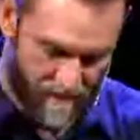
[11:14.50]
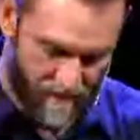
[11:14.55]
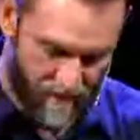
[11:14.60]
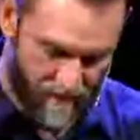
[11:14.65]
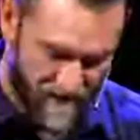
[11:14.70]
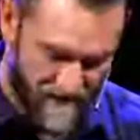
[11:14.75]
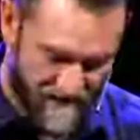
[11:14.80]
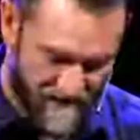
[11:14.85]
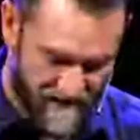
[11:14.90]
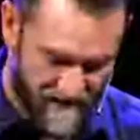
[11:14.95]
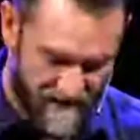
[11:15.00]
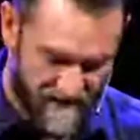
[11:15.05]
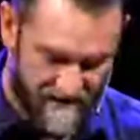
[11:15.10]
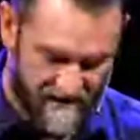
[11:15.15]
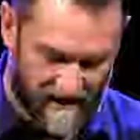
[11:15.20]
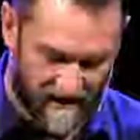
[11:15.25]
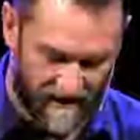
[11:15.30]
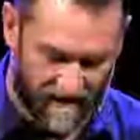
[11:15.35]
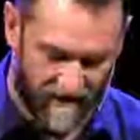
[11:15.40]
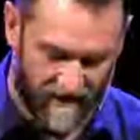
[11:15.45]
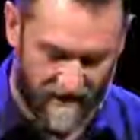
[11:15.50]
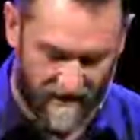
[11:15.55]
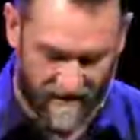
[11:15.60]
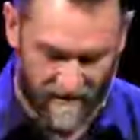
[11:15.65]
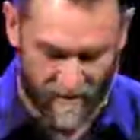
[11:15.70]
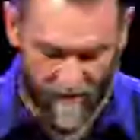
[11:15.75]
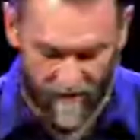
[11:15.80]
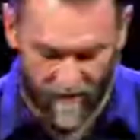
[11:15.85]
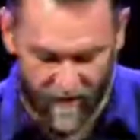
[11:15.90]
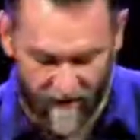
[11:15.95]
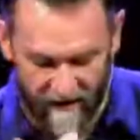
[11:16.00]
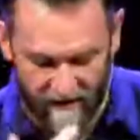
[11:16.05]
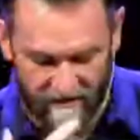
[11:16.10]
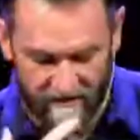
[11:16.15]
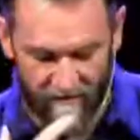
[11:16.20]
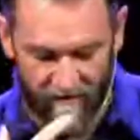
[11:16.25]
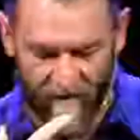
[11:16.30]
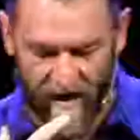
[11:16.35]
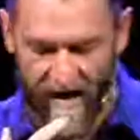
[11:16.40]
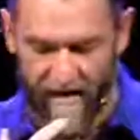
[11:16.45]
pretty insignificant is we fail
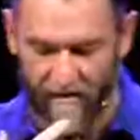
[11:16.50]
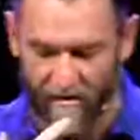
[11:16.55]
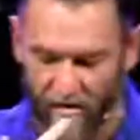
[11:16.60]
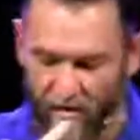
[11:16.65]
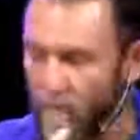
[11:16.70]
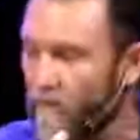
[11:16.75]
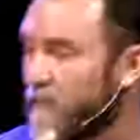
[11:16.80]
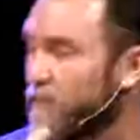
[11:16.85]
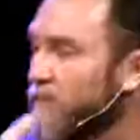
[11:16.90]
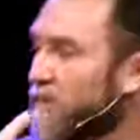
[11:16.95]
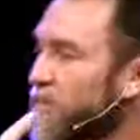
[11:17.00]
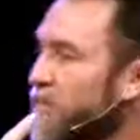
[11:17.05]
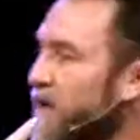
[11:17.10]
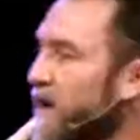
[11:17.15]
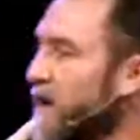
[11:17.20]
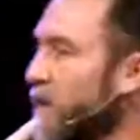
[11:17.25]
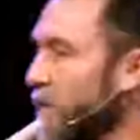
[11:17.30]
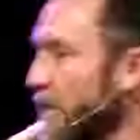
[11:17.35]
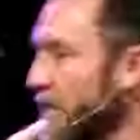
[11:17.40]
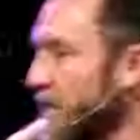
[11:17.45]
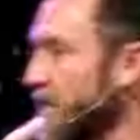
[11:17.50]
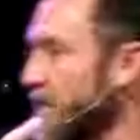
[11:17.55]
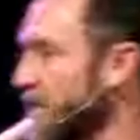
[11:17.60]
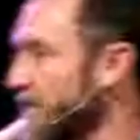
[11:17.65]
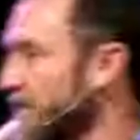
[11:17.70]
to value the one we're praying with.